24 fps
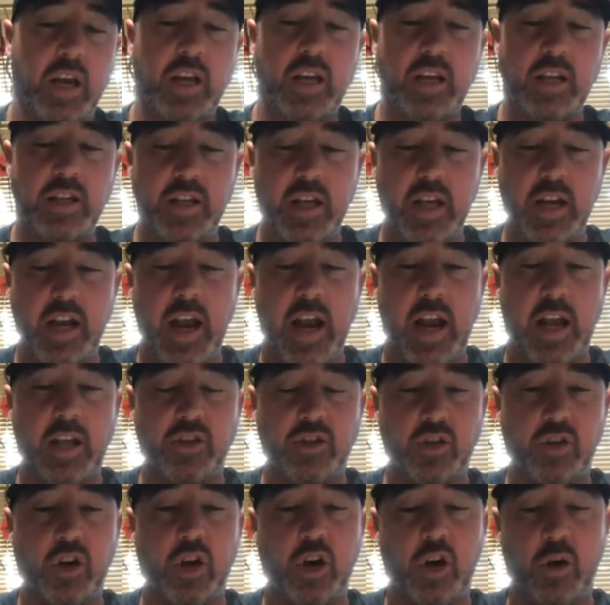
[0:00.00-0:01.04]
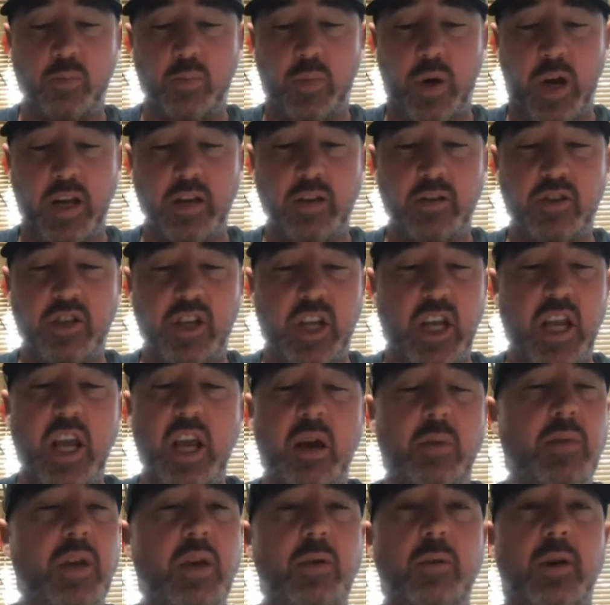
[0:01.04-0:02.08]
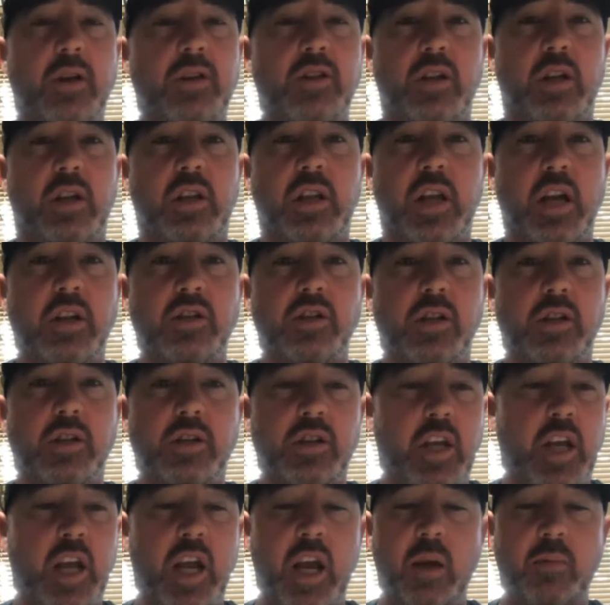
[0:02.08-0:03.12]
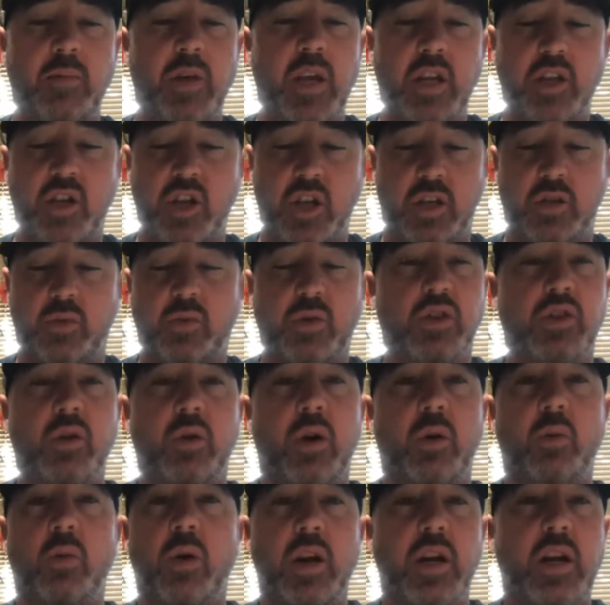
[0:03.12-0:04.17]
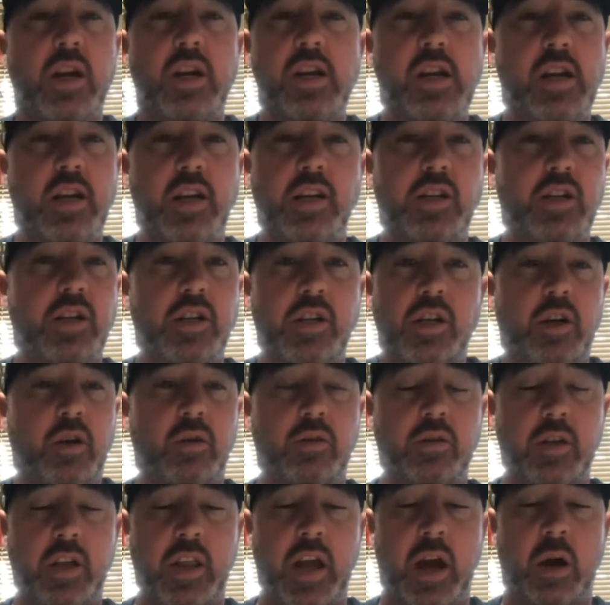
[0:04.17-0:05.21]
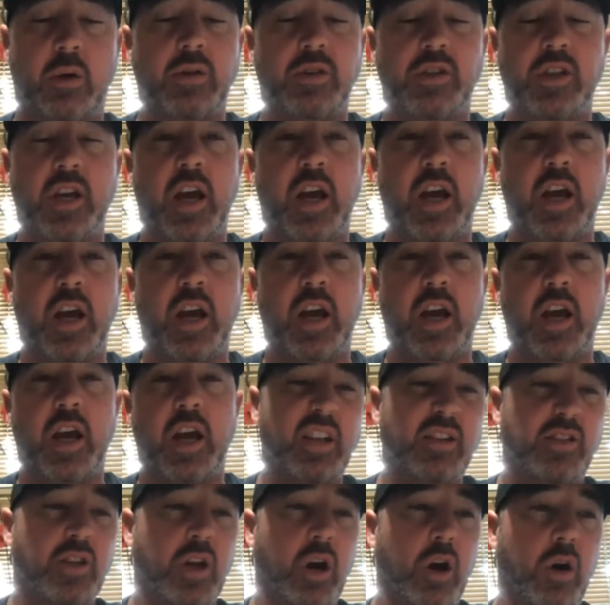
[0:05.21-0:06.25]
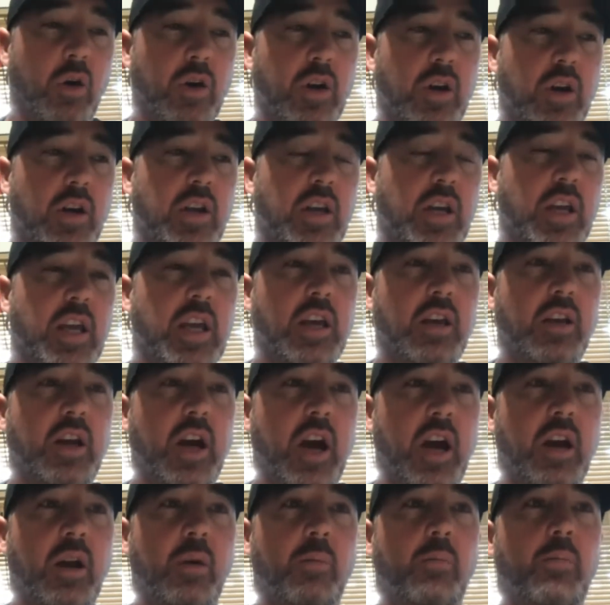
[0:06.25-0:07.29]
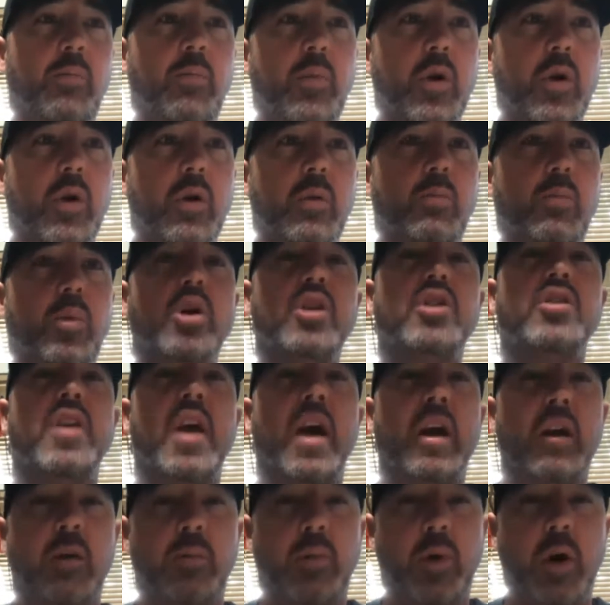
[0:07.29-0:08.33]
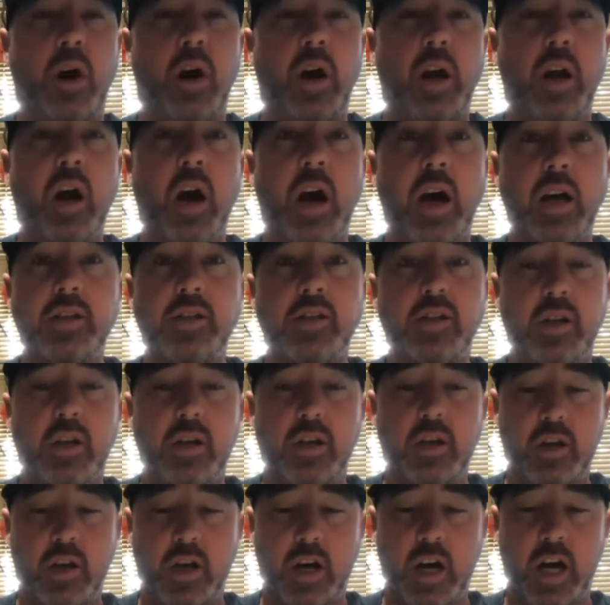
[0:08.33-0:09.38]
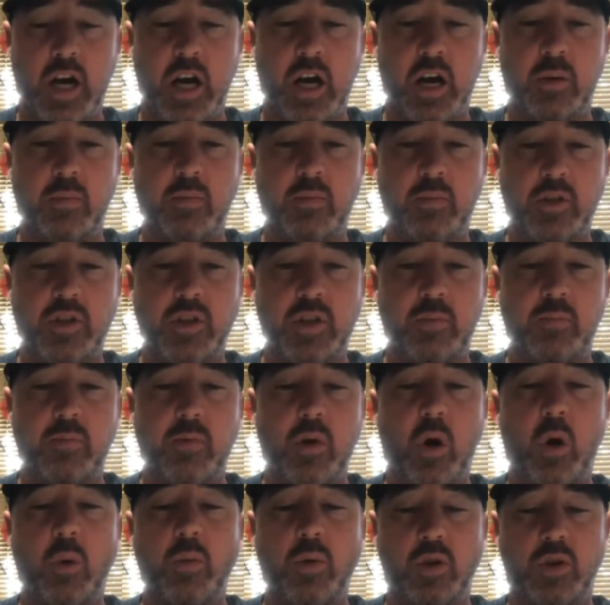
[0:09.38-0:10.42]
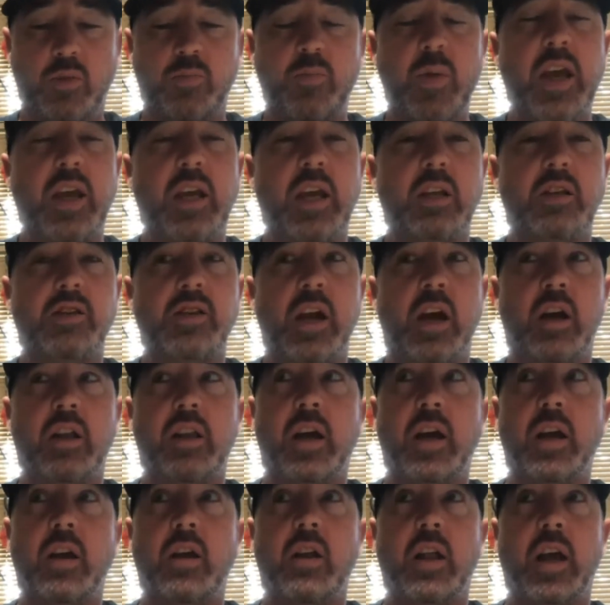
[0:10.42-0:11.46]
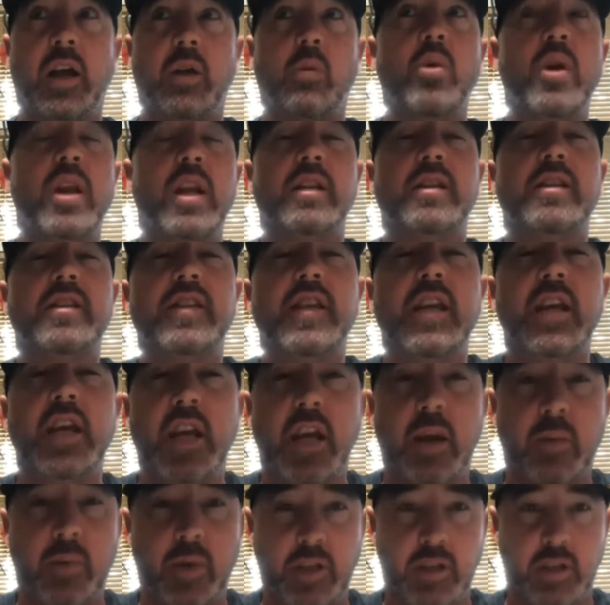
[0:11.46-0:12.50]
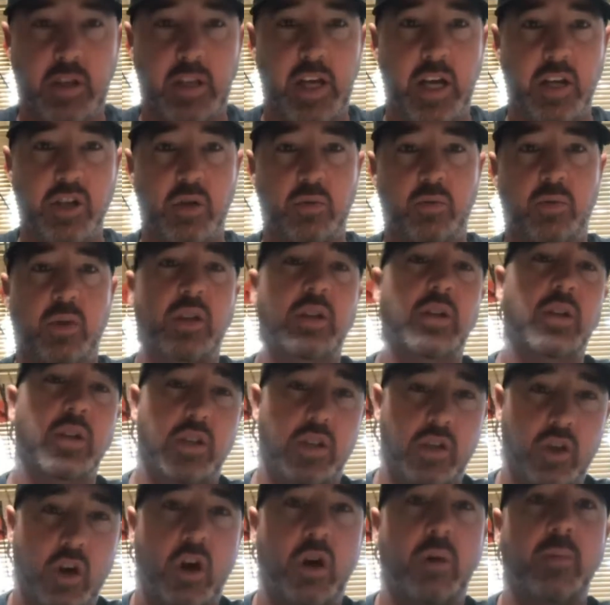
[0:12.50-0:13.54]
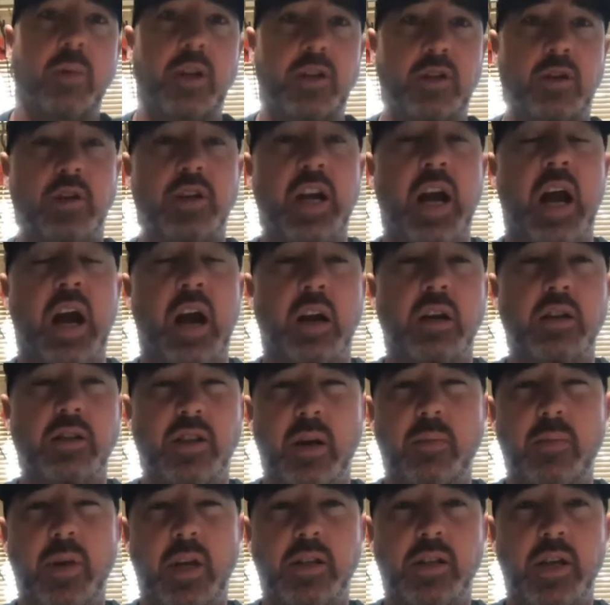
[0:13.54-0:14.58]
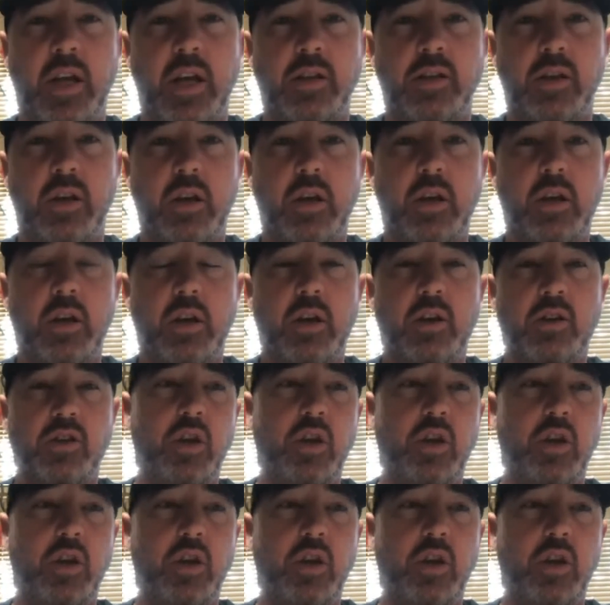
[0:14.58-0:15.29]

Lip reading: He did answer them, but to him, he wasn't a legend. To him, he just was doing what he needed to do, and that was it. And so he kind of pushed that upon us to almost make it sound like we didn't see him as a legend. We just saw him as our dad. Does that make sense? Yeah.